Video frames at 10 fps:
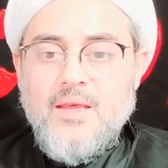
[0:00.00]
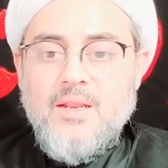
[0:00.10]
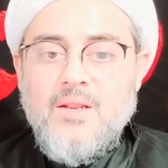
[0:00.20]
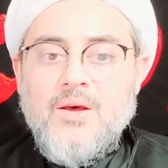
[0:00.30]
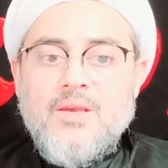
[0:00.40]

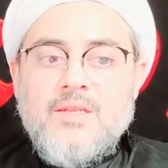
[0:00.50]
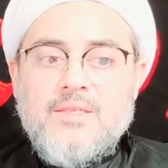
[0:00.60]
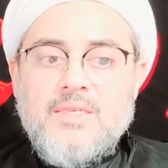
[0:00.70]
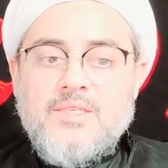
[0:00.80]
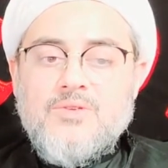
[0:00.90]

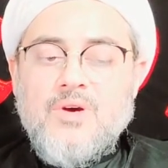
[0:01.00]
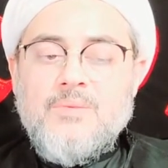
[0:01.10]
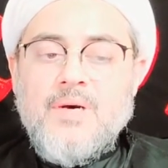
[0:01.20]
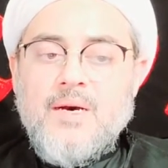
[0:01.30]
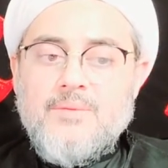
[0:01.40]
loyalty to
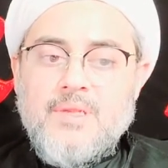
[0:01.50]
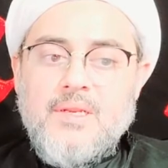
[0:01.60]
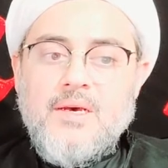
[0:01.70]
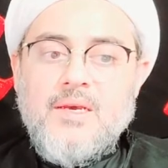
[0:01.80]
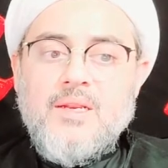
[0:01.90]
Abu
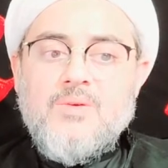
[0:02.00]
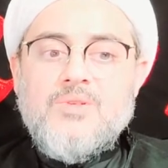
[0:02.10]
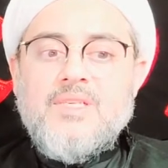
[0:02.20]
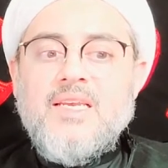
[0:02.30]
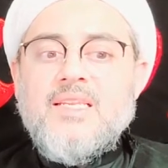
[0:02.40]
Abdullah
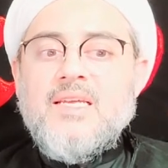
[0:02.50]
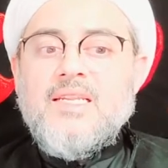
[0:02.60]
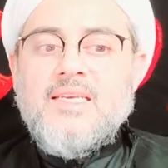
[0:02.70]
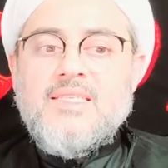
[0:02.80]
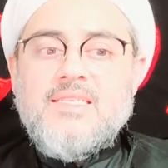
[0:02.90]
al-Husayn
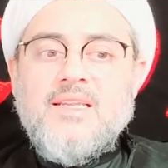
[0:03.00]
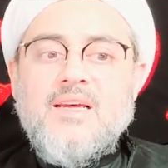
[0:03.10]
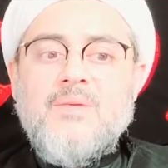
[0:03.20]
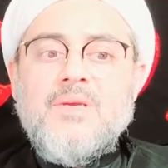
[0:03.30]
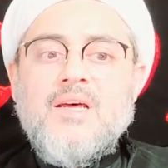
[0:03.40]
alayhi
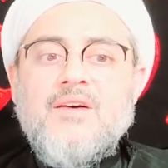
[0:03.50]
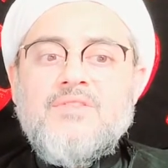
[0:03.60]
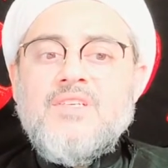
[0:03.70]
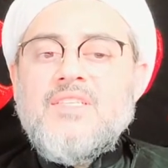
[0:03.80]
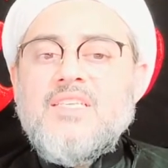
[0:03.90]
salam. And
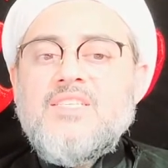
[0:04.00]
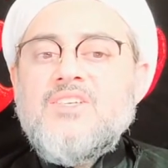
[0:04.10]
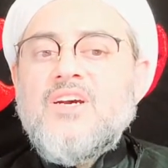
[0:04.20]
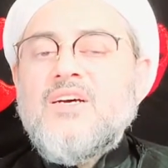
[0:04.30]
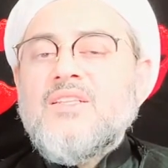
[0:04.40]
after the
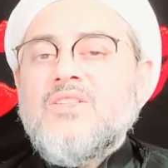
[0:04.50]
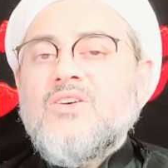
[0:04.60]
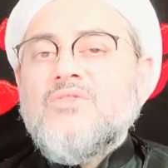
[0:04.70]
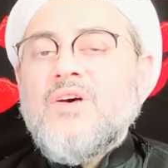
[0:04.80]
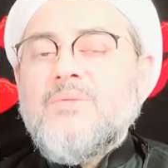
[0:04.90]
Shahadat
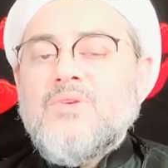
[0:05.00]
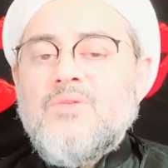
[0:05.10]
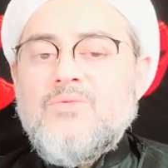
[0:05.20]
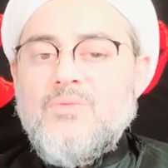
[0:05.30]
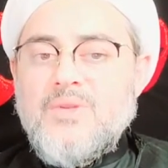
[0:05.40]
of Amir
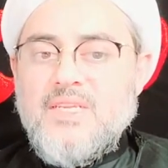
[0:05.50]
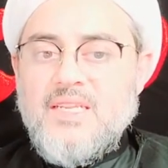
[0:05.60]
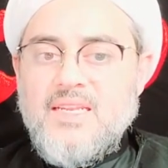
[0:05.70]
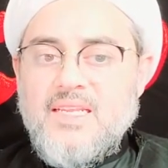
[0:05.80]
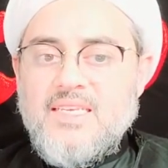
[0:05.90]

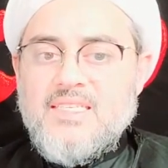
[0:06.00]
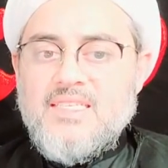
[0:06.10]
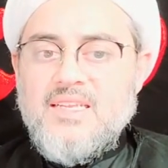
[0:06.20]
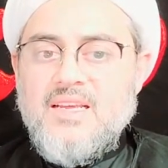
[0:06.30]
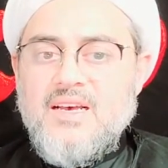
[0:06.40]
al-Mu'mineen alayhi
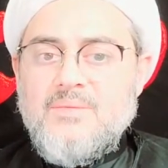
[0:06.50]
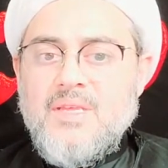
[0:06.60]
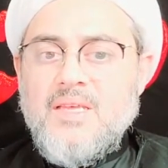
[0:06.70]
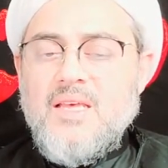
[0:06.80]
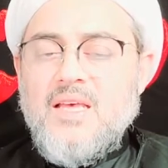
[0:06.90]
salam,
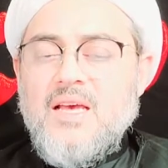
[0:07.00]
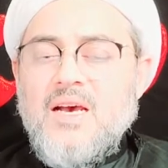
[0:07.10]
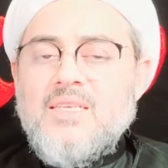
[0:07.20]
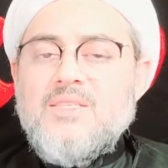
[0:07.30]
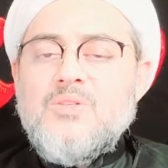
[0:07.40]

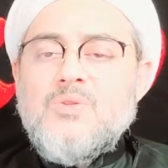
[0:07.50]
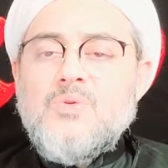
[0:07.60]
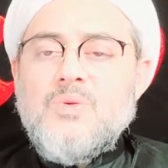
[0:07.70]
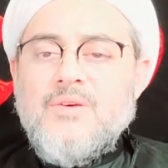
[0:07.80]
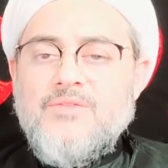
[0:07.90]
a
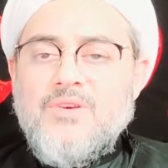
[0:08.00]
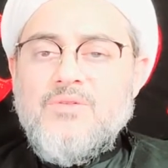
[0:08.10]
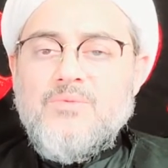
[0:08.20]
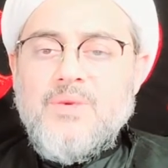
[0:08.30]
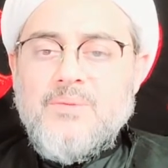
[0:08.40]

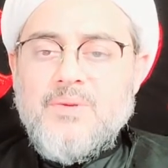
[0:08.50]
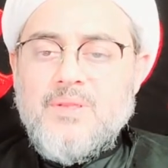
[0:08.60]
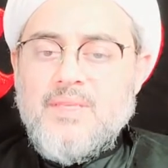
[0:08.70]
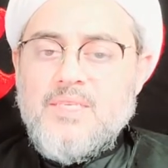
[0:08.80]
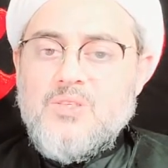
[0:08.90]
few
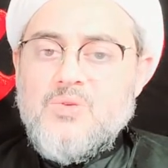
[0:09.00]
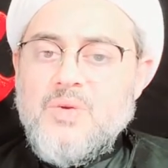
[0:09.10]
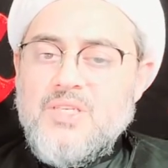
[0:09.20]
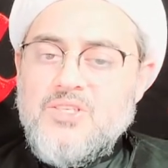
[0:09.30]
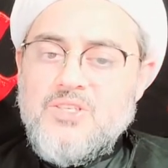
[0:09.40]
people, they
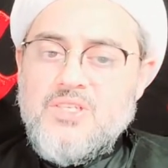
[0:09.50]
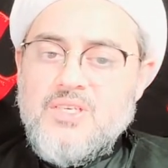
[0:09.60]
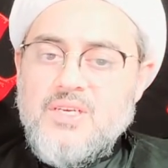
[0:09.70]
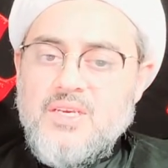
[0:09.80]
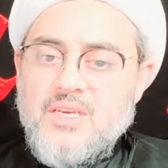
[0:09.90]
switched
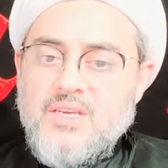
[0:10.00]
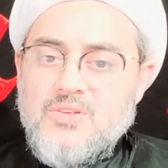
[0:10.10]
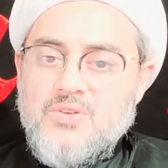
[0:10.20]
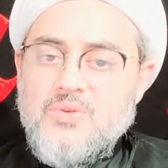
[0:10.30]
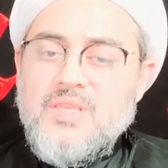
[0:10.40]

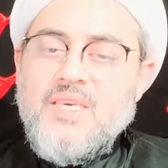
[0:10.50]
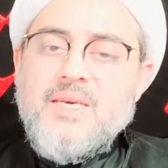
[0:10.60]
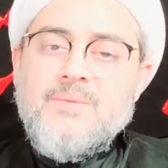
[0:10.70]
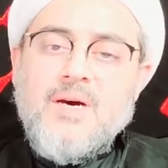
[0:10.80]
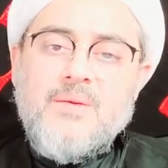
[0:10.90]
to the
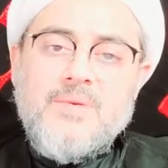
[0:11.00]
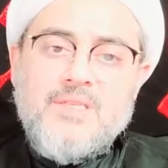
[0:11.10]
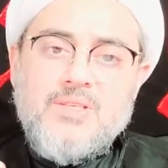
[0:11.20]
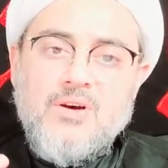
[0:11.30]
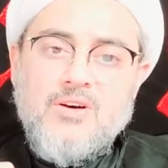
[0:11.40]

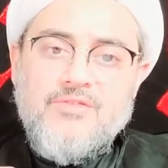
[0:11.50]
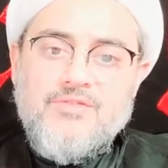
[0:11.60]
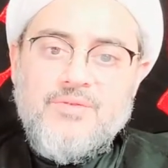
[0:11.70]
imamates of